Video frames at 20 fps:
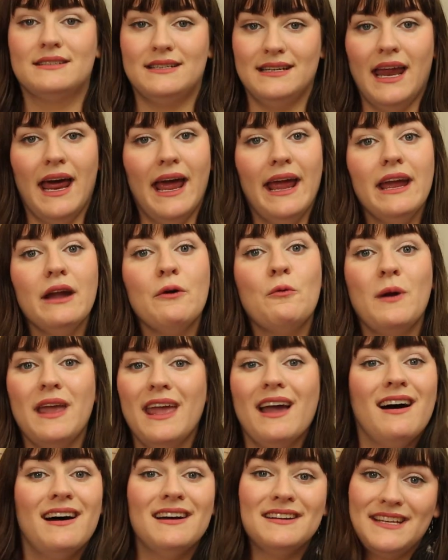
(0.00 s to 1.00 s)
Today we
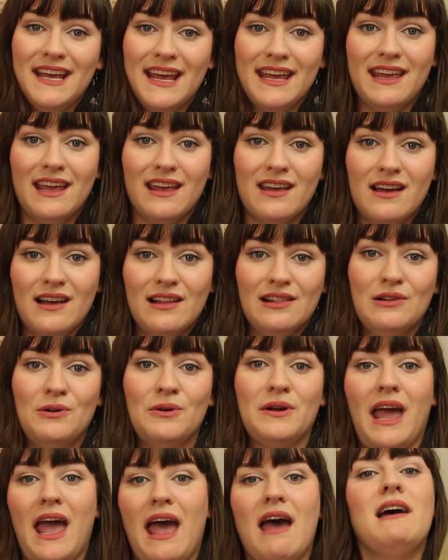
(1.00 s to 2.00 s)
are taking a
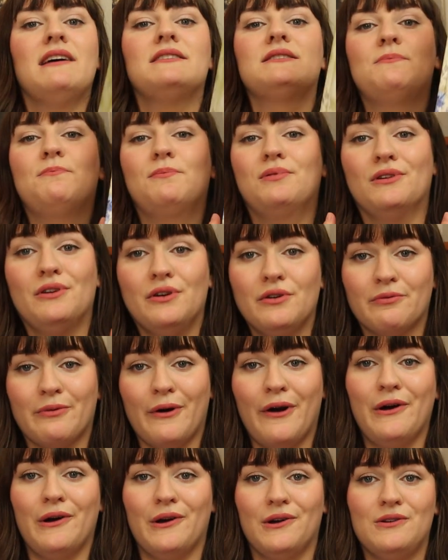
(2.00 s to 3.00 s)
look at Blue
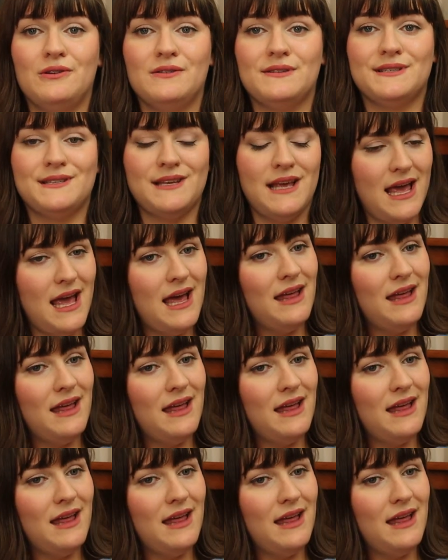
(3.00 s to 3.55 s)
Rose,